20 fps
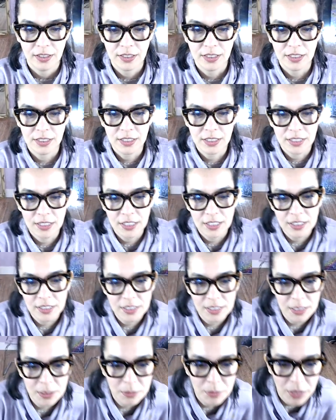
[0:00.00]
Since the key
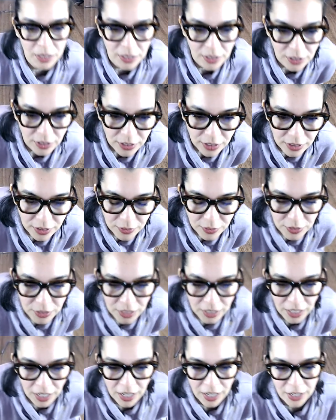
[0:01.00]
is E minor, it
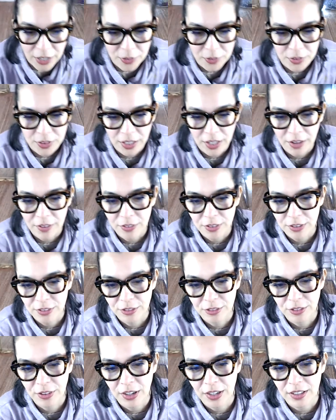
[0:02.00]
will get higher with
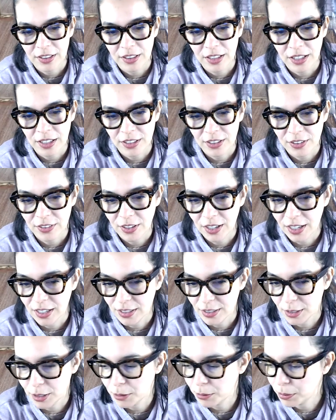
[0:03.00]
every fret that you
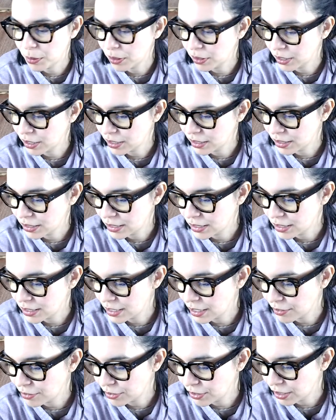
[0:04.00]
add upon it.
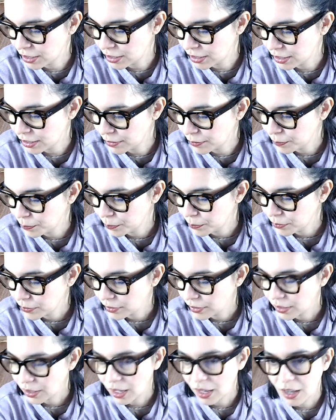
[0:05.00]
Definitely.
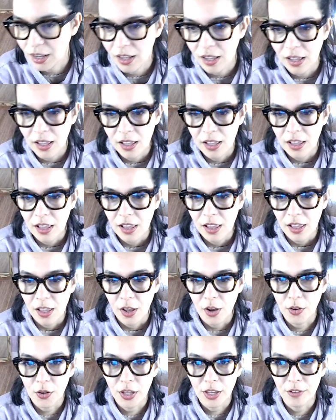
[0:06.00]

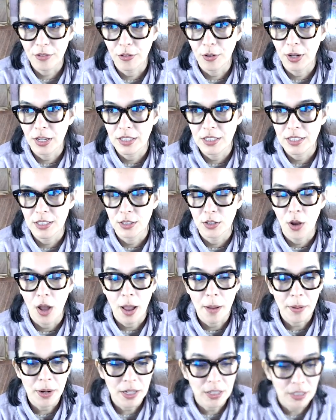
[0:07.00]
Okay,
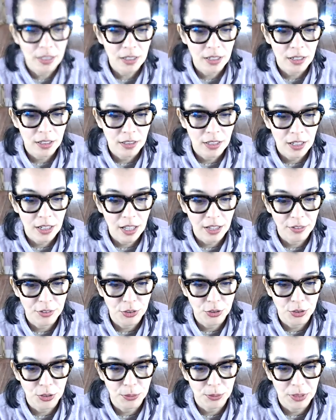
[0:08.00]
friends, so I'm gonna the, the
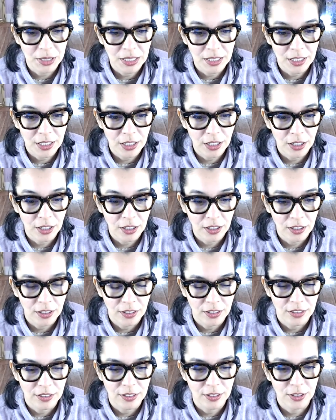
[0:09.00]
live stream
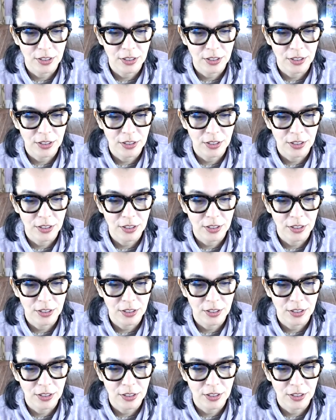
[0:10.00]
here.